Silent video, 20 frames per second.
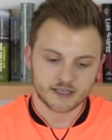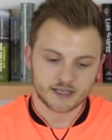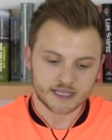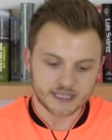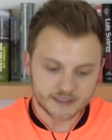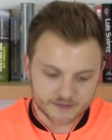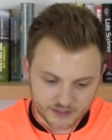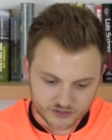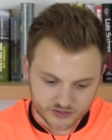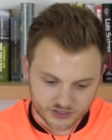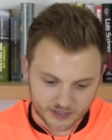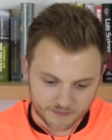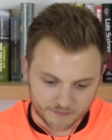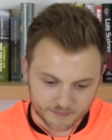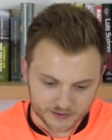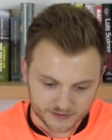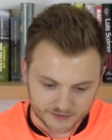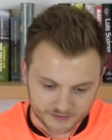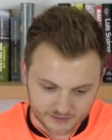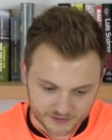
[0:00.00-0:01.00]
In the
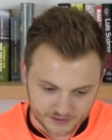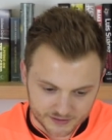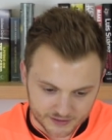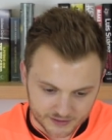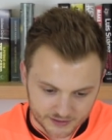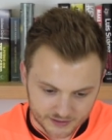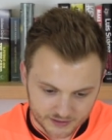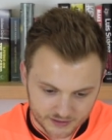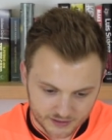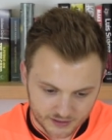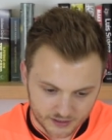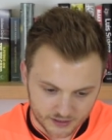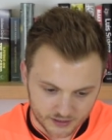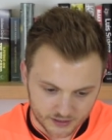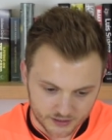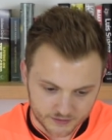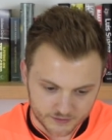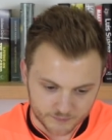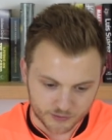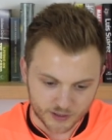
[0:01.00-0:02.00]
Champions League,
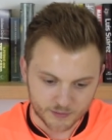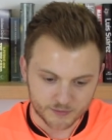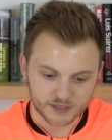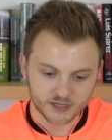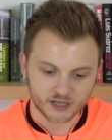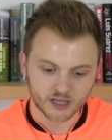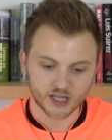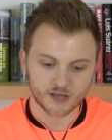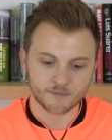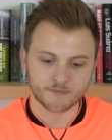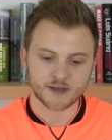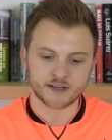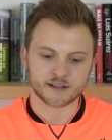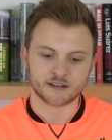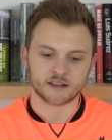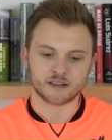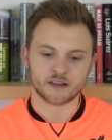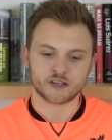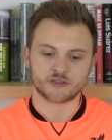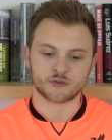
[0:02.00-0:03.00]
uh, the Premier League club made
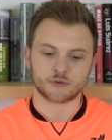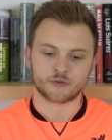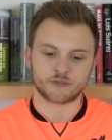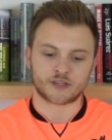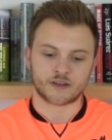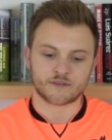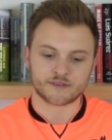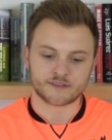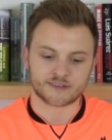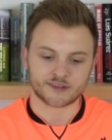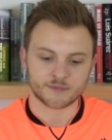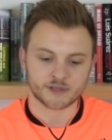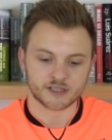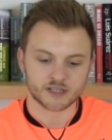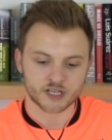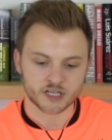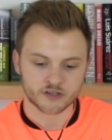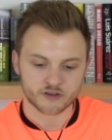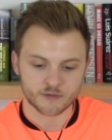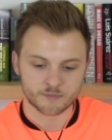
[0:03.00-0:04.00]
an initial seventy
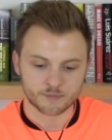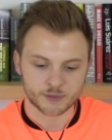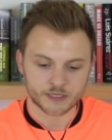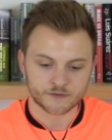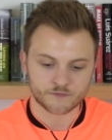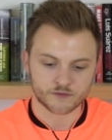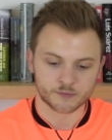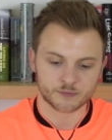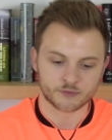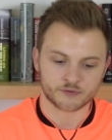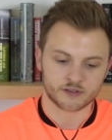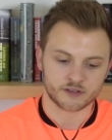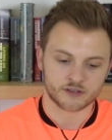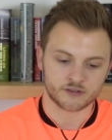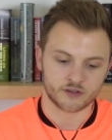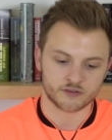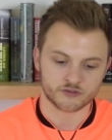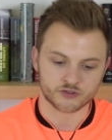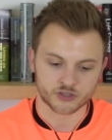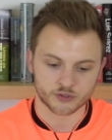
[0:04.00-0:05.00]
million euro bid for a Brazilian
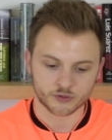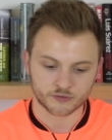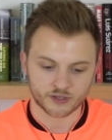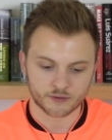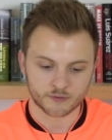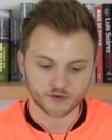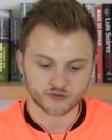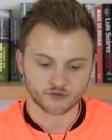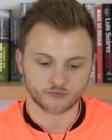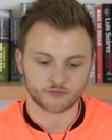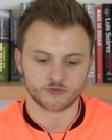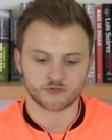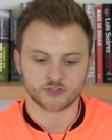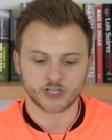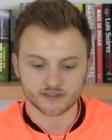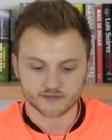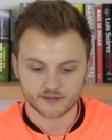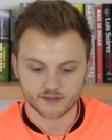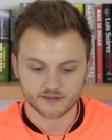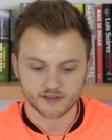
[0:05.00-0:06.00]
on Tuesday, which was
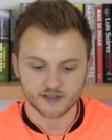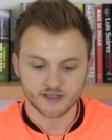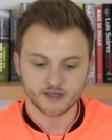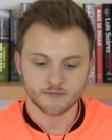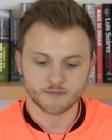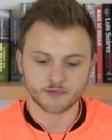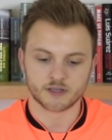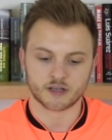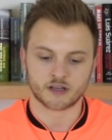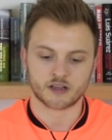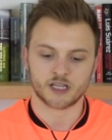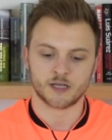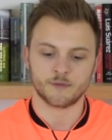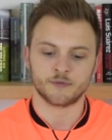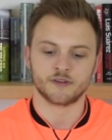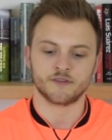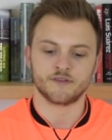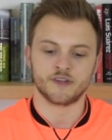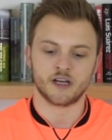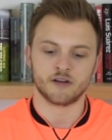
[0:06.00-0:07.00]
rejected, but the
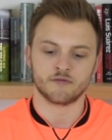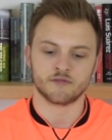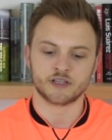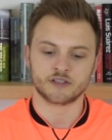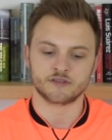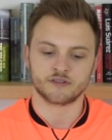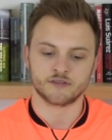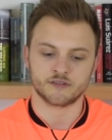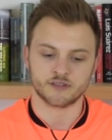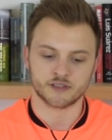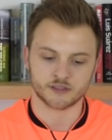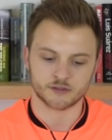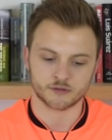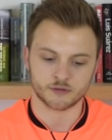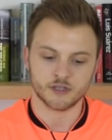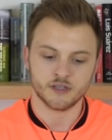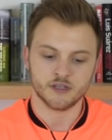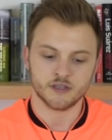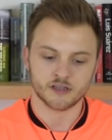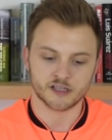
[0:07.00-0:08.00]
clubs have now reached a
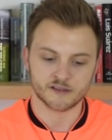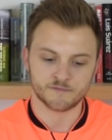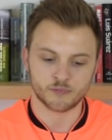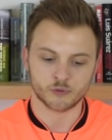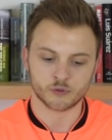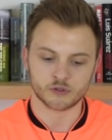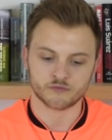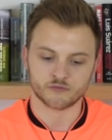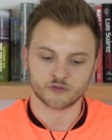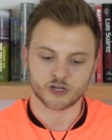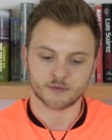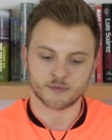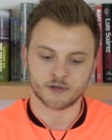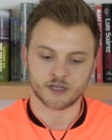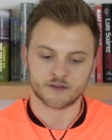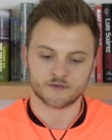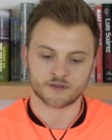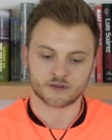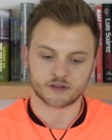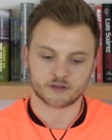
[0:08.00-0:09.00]
deal. Liverpool and Roma
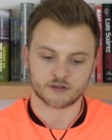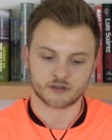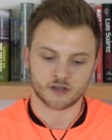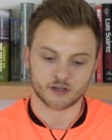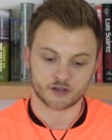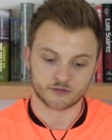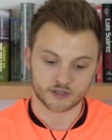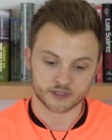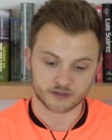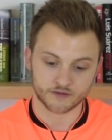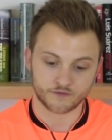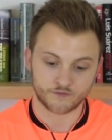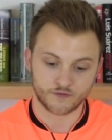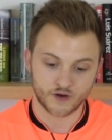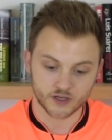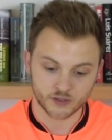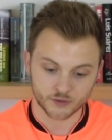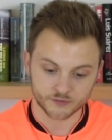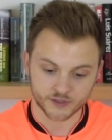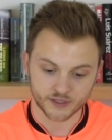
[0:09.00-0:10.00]
have ag agreed the
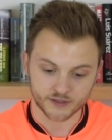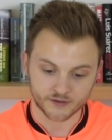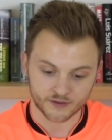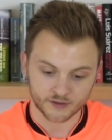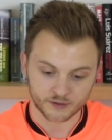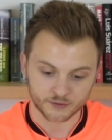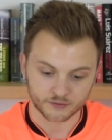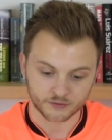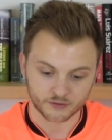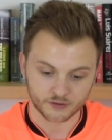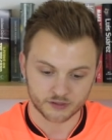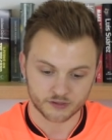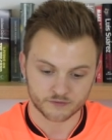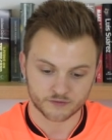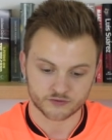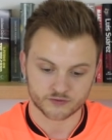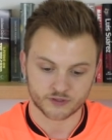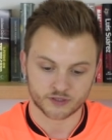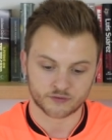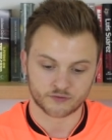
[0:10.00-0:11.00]
final details of
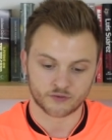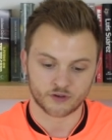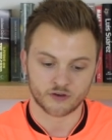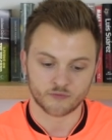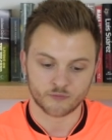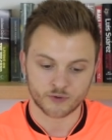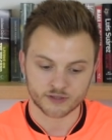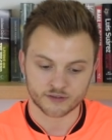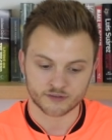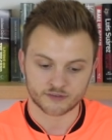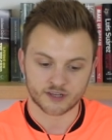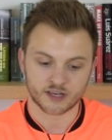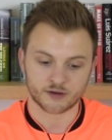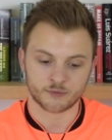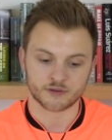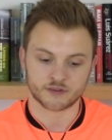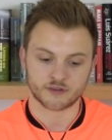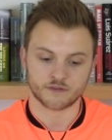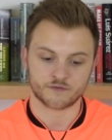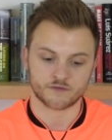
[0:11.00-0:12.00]
the transfer on Wednesday,
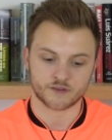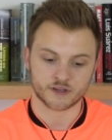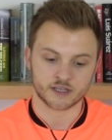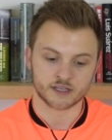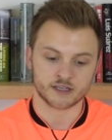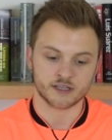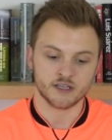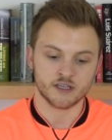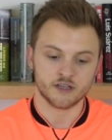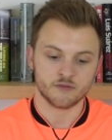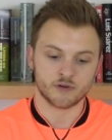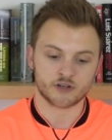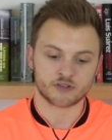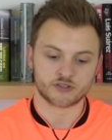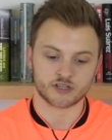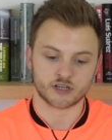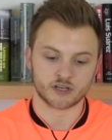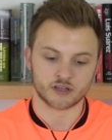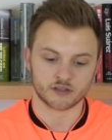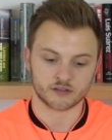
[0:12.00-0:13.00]
with the fee, which
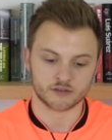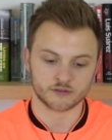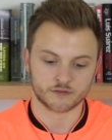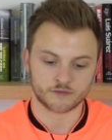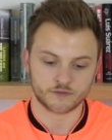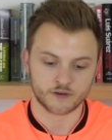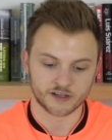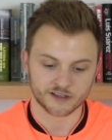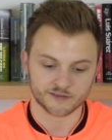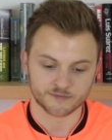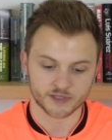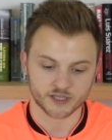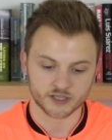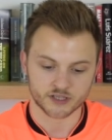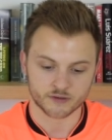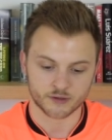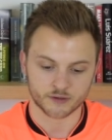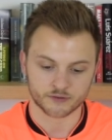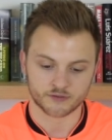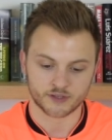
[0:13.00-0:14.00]
includes five million
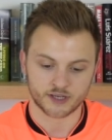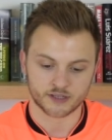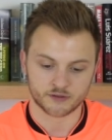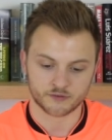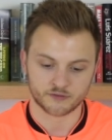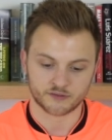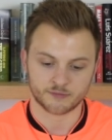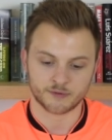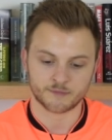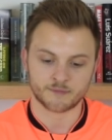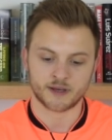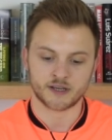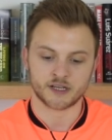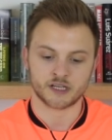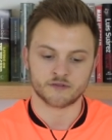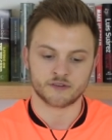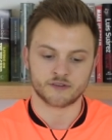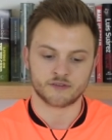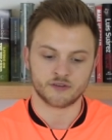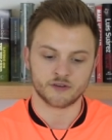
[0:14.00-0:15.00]
euros in add-ons, to be paid
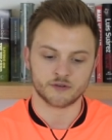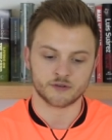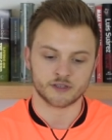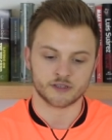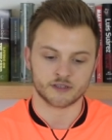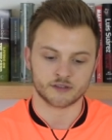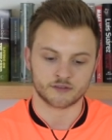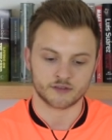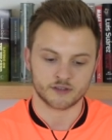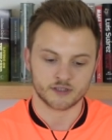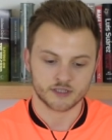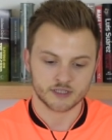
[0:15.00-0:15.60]
over two years.